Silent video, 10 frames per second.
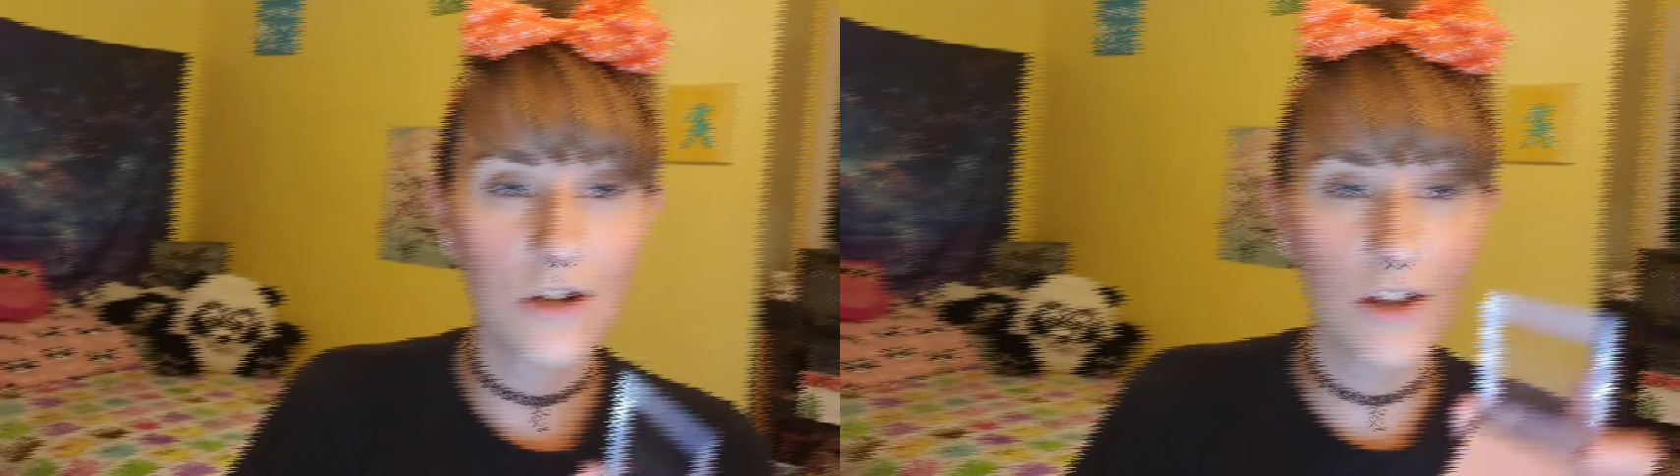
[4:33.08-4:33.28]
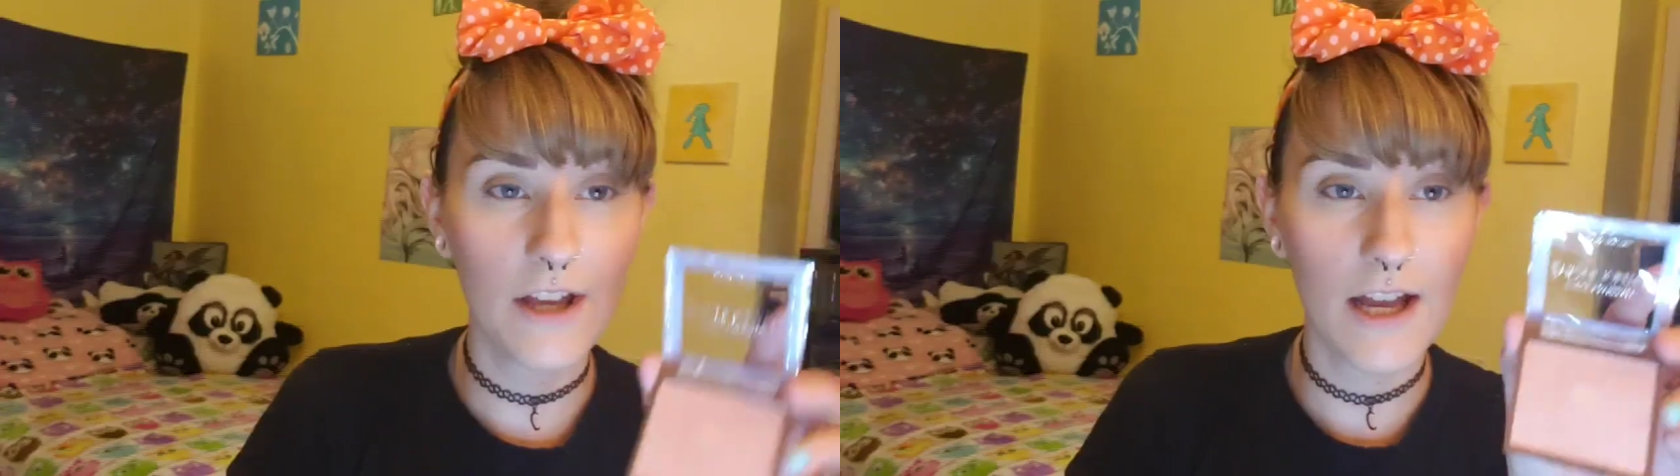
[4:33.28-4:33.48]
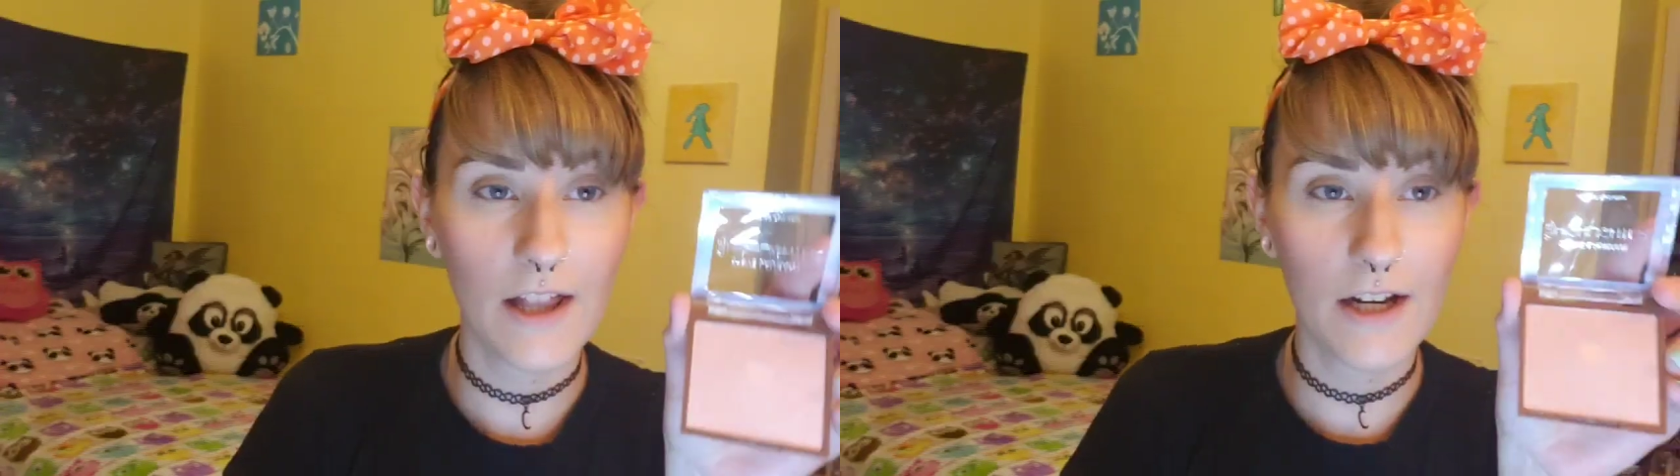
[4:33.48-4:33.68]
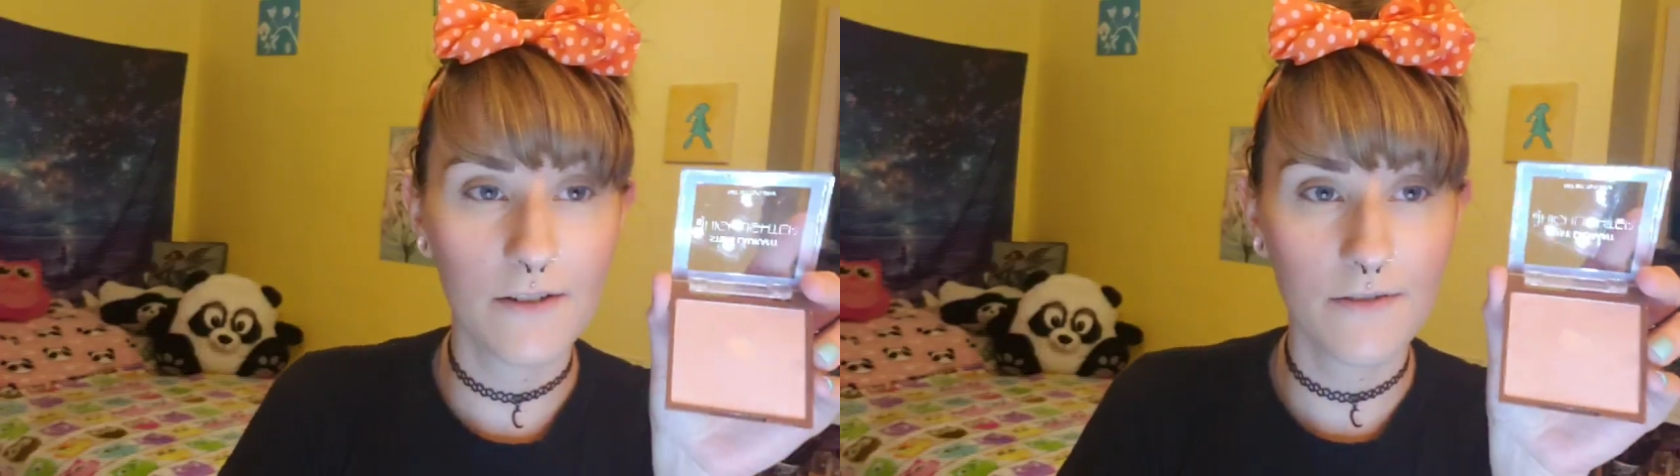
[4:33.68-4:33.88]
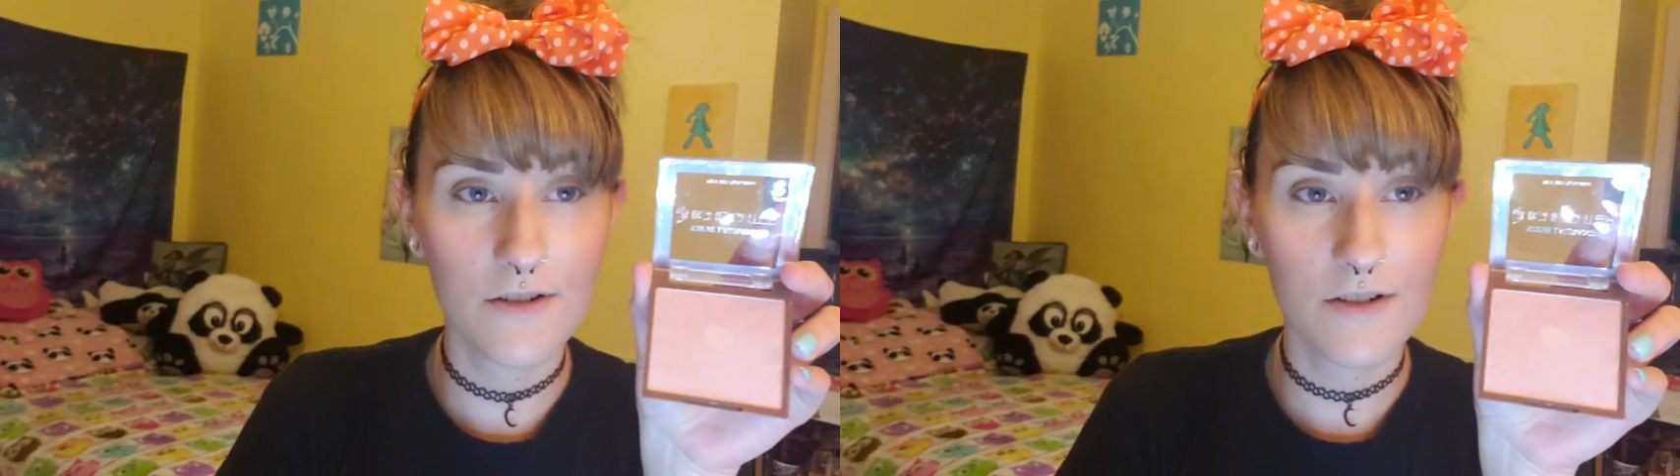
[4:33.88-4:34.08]
Like
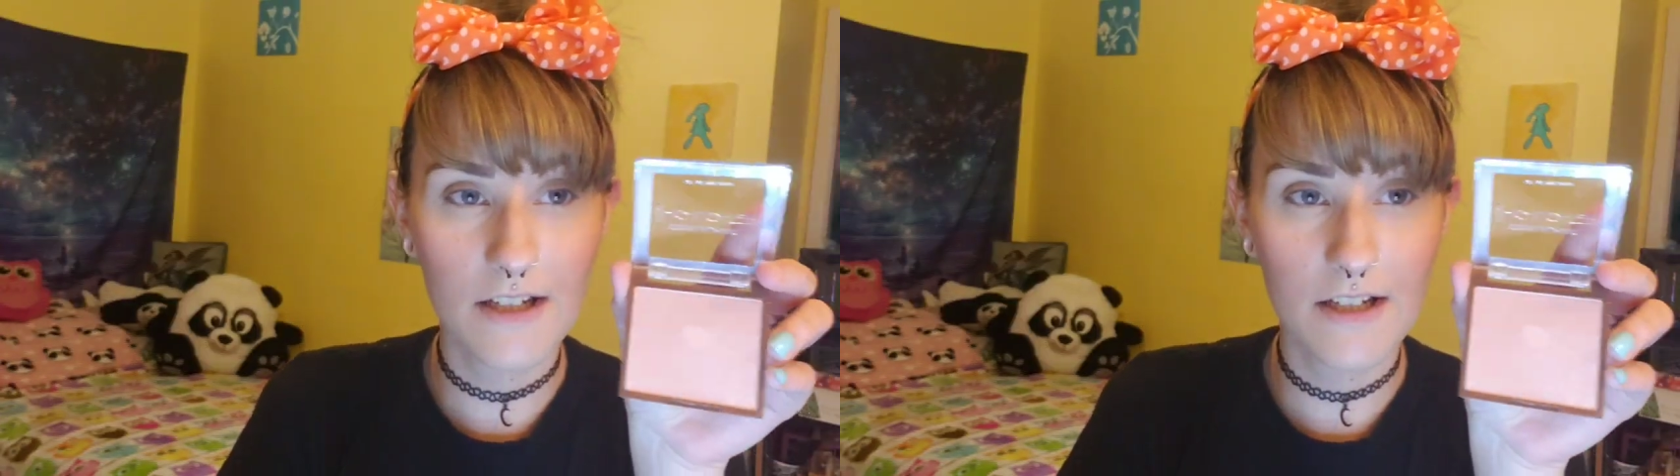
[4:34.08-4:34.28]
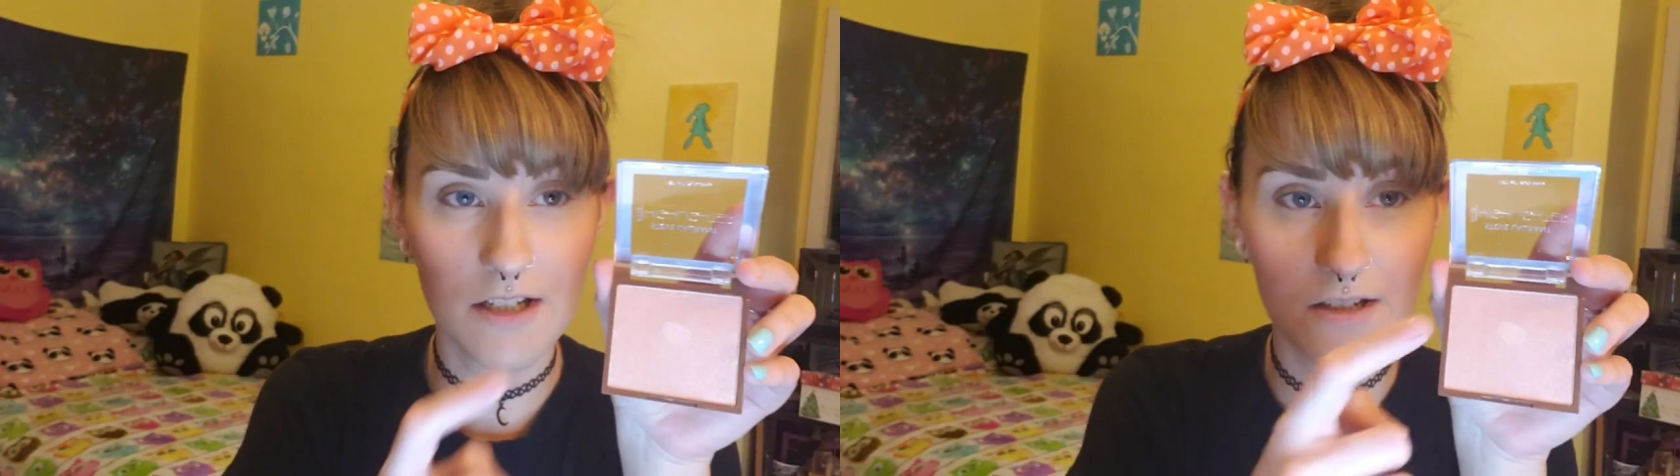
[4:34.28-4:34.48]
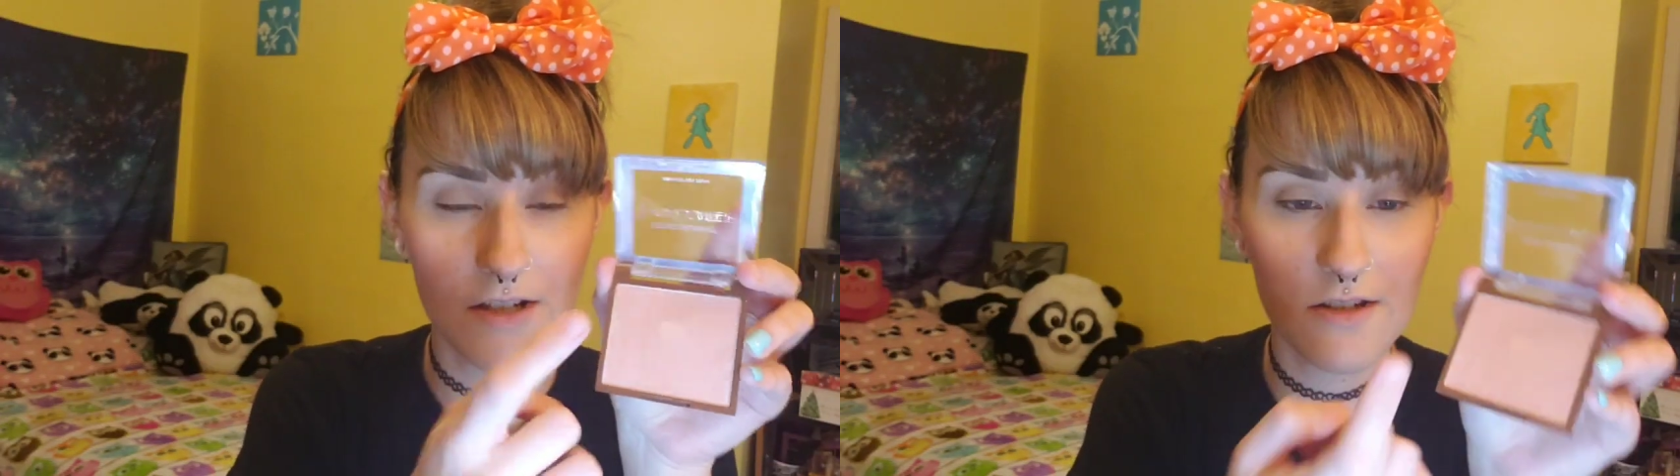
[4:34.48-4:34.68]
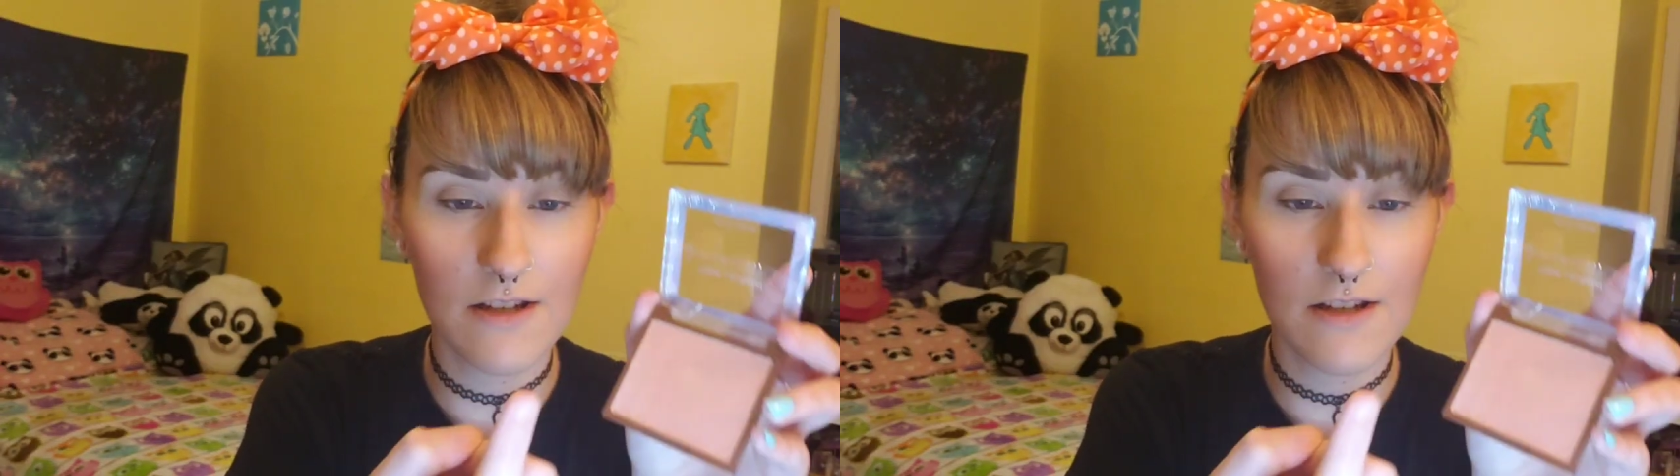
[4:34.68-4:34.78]
highlighter first. I did just